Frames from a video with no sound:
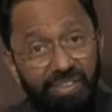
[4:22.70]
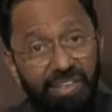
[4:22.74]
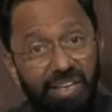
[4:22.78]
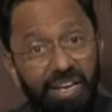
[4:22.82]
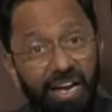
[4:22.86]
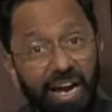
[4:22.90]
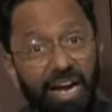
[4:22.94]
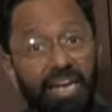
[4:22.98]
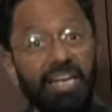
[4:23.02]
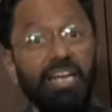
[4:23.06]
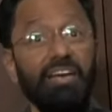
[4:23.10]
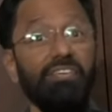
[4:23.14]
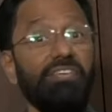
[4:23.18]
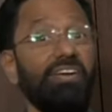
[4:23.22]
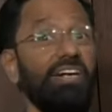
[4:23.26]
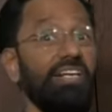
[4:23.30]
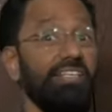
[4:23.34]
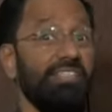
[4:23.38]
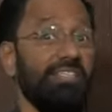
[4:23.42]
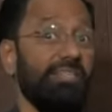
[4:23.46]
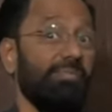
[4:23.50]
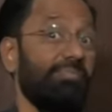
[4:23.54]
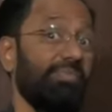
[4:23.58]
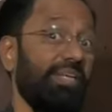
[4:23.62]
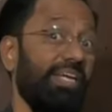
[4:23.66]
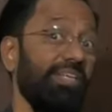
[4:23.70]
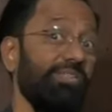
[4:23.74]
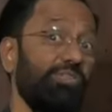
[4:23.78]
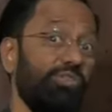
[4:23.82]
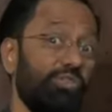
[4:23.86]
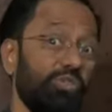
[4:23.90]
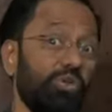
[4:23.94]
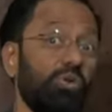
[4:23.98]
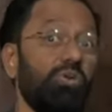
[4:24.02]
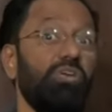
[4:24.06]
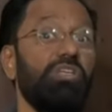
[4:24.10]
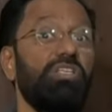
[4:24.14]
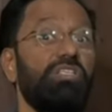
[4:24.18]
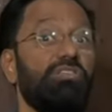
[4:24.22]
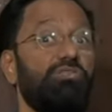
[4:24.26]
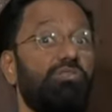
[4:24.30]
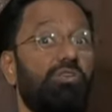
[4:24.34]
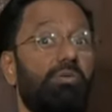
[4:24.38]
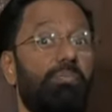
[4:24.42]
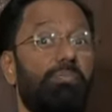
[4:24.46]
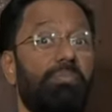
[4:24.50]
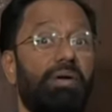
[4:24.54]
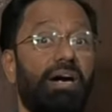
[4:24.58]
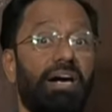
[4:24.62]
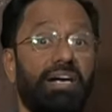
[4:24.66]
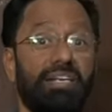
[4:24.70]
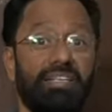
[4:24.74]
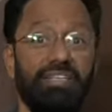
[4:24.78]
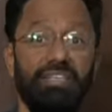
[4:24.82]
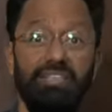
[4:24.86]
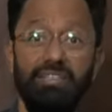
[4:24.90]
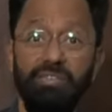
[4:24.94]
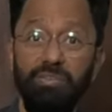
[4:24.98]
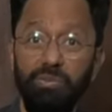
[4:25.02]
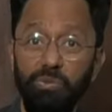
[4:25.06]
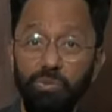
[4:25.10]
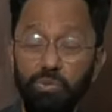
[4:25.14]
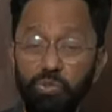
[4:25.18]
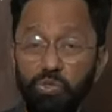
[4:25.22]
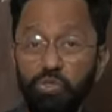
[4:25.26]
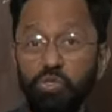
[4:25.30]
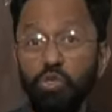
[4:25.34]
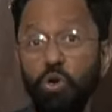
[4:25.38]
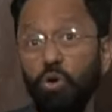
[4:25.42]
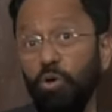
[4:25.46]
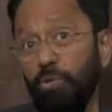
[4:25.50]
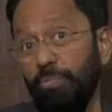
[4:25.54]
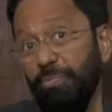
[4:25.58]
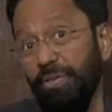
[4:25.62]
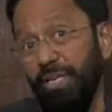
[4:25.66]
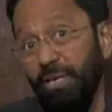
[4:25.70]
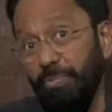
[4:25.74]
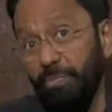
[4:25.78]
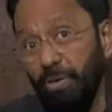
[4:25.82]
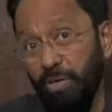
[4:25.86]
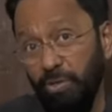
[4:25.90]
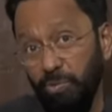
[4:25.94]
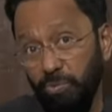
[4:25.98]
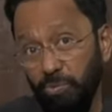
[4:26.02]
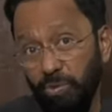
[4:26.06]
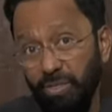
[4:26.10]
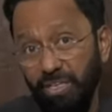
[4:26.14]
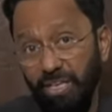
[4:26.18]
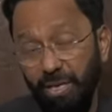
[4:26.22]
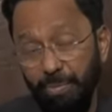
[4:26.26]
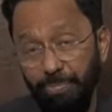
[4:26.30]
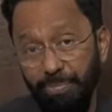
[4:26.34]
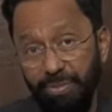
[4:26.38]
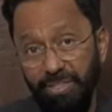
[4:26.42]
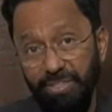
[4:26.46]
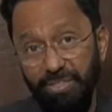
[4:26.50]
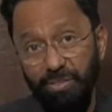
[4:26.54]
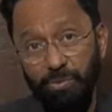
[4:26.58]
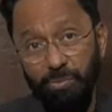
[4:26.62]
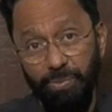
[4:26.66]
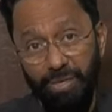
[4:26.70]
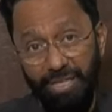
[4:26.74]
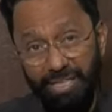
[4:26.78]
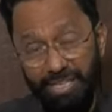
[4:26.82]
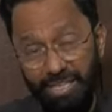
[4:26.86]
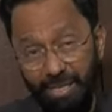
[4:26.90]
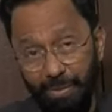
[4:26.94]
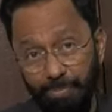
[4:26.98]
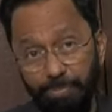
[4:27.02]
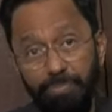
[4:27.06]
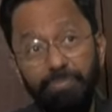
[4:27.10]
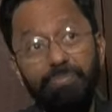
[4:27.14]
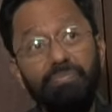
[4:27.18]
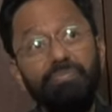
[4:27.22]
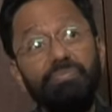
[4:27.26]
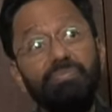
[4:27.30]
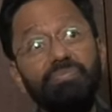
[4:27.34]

And I've heard some nice stories from Maan, who's told me about what happened in the World Cup.